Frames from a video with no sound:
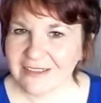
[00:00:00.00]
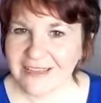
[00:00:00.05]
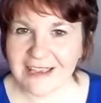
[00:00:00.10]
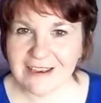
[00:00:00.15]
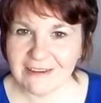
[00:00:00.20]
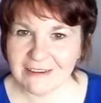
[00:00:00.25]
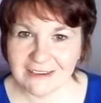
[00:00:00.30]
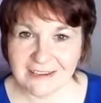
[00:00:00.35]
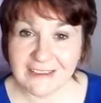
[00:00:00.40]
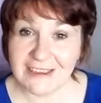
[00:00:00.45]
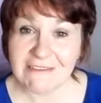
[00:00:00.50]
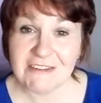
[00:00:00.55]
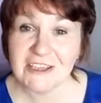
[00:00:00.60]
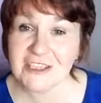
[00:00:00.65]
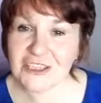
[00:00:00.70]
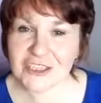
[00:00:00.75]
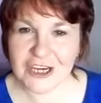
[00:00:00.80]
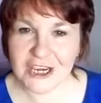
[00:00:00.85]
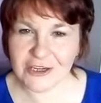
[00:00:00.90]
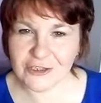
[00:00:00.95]
They're
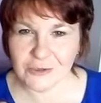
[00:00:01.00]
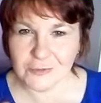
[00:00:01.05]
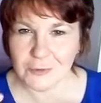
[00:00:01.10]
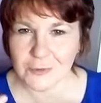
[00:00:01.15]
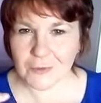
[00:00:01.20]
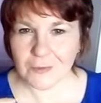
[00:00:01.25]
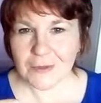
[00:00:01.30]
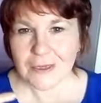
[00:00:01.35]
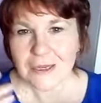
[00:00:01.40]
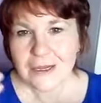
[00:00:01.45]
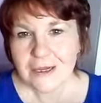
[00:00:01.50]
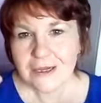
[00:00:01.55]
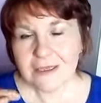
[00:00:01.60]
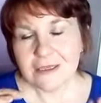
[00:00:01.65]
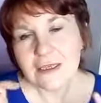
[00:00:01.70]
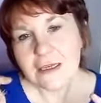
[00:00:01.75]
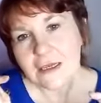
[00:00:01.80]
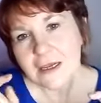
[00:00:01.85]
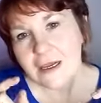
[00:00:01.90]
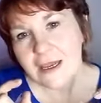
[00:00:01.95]
interchangeable,
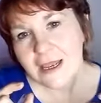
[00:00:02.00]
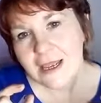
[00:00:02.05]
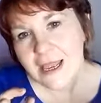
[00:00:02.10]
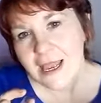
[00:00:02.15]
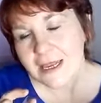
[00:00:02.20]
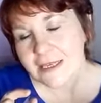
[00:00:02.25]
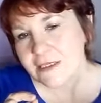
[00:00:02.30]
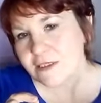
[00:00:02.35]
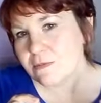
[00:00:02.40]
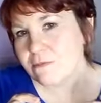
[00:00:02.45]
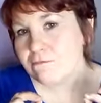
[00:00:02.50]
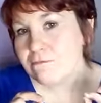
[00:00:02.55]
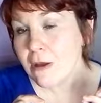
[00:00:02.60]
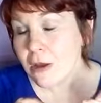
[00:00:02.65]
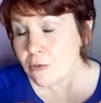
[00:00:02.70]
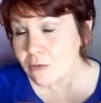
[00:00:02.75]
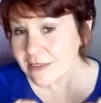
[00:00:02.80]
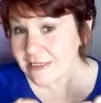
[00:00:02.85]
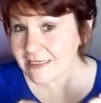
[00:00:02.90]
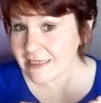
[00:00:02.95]
and
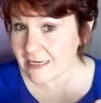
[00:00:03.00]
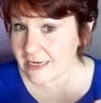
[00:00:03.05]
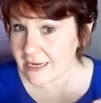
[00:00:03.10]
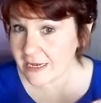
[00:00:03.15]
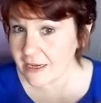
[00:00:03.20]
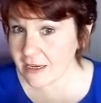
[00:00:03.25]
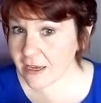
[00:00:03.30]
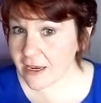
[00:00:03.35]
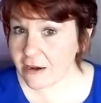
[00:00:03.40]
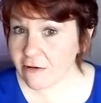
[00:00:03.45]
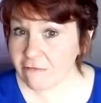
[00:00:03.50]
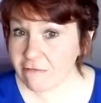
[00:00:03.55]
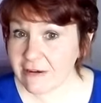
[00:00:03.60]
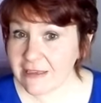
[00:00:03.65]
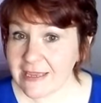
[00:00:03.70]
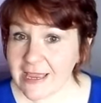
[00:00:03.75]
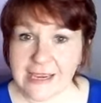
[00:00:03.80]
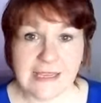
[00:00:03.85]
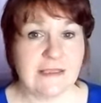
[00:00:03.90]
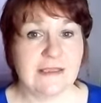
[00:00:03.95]
mostly it
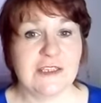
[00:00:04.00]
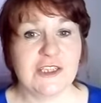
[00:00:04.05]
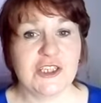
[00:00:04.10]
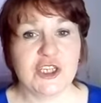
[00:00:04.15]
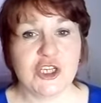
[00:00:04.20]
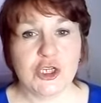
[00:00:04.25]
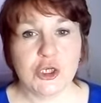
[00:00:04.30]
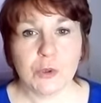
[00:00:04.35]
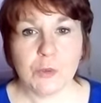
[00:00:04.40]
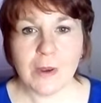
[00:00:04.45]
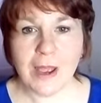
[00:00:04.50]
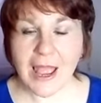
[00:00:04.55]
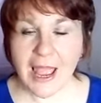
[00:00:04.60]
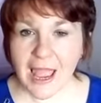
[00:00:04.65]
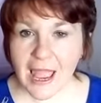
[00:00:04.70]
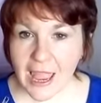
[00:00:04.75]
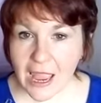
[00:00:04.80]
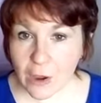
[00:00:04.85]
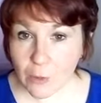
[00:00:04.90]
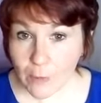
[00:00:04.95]
relates to
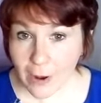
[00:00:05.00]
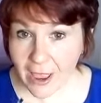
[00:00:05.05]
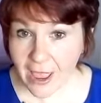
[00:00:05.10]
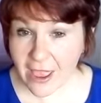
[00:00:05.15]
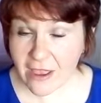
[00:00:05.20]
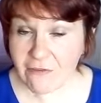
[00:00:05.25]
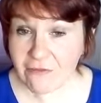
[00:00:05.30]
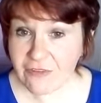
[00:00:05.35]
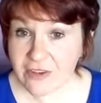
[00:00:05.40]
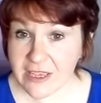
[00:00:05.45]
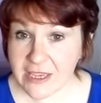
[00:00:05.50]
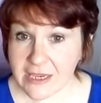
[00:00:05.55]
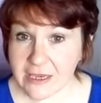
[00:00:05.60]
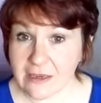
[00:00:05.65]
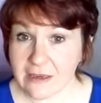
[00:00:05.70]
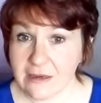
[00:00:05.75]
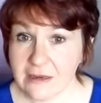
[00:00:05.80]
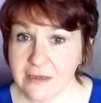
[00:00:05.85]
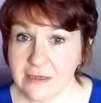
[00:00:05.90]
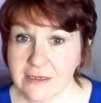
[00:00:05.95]
how heavy
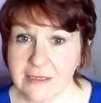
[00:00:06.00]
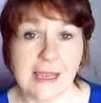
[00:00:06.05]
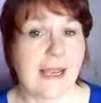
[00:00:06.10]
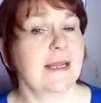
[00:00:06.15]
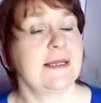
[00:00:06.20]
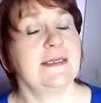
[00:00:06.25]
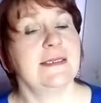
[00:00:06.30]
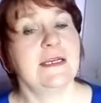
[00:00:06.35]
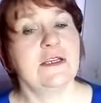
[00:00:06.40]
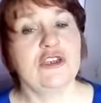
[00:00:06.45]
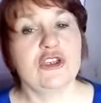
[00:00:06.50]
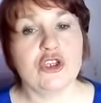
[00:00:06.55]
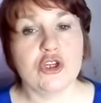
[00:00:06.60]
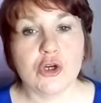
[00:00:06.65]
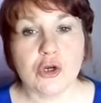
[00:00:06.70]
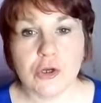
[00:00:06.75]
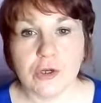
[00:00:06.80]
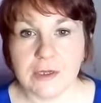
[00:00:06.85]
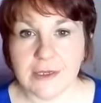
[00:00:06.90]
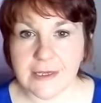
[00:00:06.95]
that
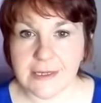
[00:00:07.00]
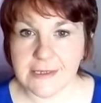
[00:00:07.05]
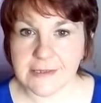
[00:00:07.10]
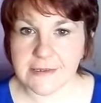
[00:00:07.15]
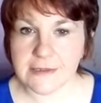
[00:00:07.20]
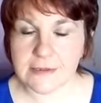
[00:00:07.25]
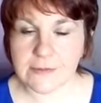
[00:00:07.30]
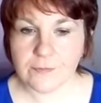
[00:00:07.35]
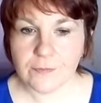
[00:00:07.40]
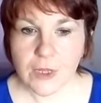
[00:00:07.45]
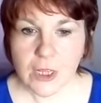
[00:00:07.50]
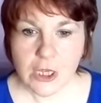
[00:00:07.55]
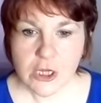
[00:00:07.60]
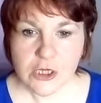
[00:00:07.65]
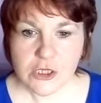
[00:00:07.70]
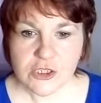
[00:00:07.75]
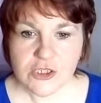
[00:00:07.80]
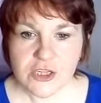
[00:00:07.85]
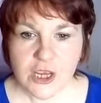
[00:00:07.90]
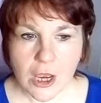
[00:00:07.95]
essential oil is.
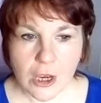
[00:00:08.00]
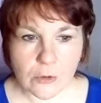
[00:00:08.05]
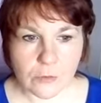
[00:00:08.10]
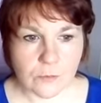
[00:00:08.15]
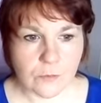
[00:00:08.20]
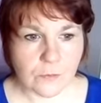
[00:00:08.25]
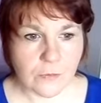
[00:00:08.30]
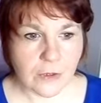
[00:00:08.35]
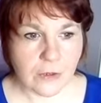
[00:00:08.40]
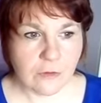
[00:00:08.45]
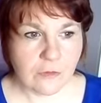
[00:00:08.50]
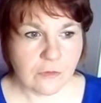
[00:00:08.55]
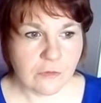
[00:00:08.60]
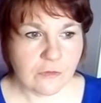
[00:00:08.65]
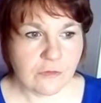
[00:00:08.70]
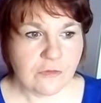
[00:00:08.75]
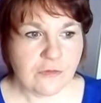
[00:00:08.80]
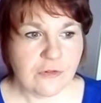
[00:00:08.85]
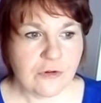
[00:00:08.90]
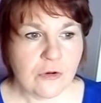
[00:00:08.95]
So
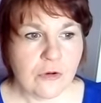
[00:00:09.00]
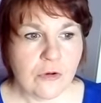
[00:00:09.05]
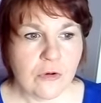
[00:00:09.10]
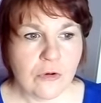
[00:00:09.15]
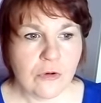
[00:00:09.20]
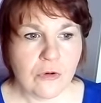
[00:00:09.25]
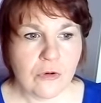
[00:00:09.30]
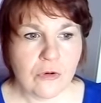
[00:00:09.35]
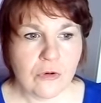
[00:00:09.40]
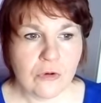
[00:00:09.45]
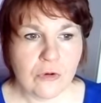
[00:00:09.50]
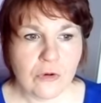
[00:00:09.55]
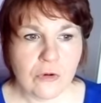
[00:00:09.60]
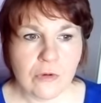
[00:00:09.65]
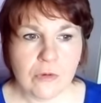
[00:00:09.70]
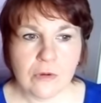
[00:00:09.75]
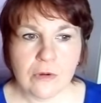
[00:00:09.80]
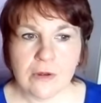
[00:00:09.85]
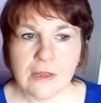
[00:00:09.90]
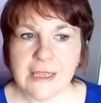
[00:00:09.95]

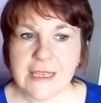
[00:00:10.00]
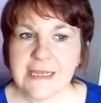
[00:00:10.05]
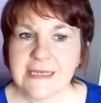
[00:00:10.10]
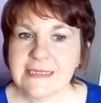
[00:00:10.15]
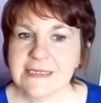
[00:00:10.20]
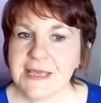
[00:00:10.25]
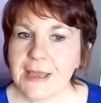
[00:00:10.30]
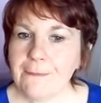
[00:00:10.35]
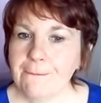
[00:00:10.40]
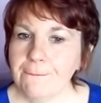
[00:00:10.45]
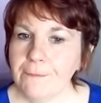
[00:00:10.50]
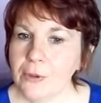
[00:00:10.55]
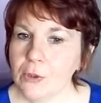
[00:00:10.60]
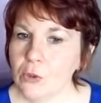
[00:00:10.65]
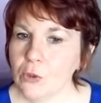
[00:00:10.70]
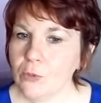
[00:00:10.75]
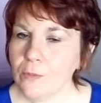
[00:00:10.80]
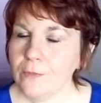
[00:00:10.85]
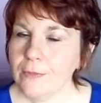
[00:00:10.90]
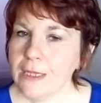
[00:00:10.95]
for
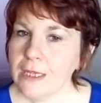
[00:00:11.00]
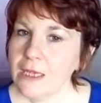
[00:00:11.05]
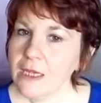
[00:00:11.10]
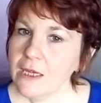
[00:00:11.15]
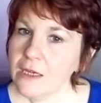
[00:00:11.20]
example,